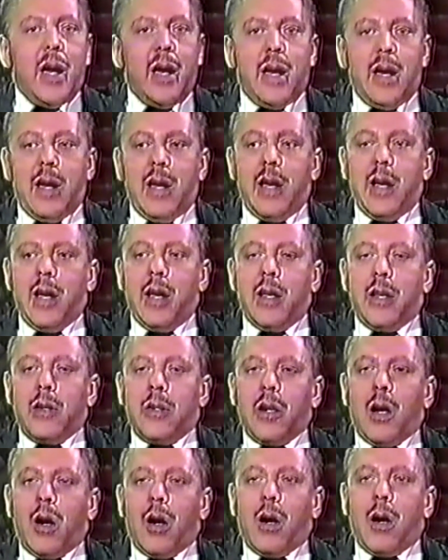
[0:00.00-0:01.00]

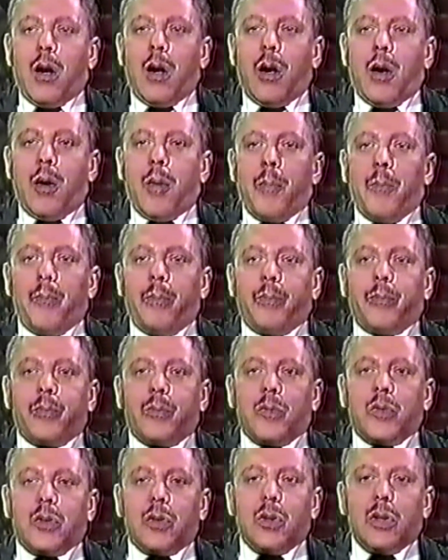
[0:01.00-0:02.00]
And
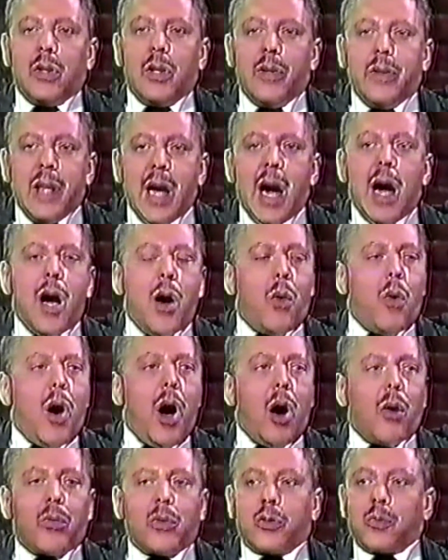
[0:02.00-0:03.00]
now
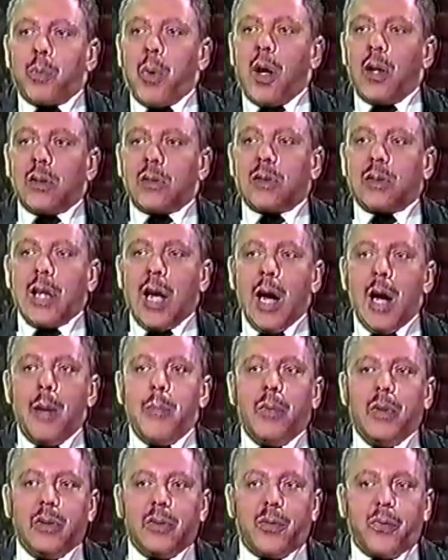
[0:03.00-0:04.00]
our response
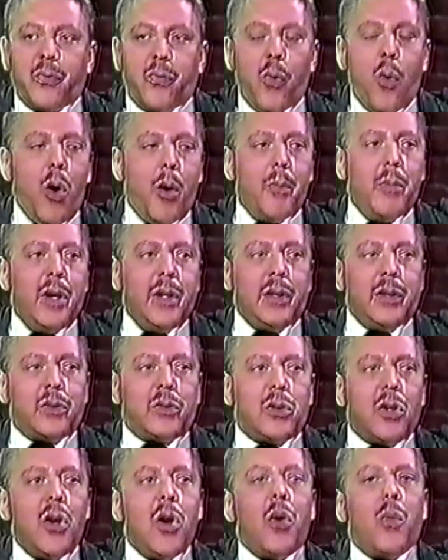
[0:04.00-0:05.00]
time is 4
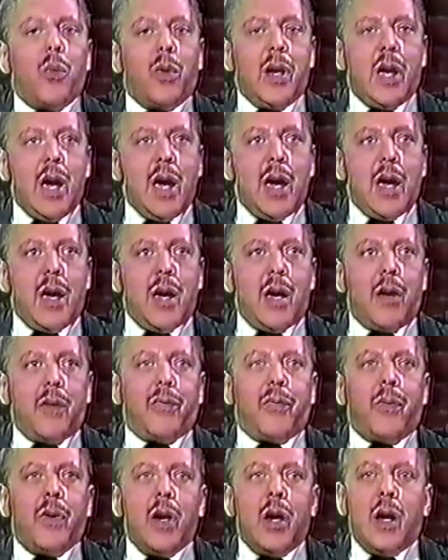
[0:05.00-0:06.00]
minutes. We
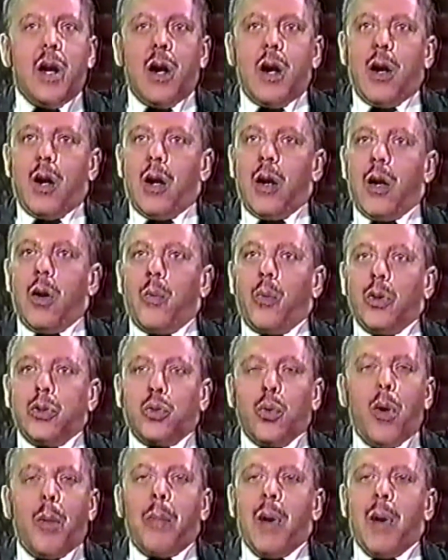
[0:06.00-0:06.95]
have, we do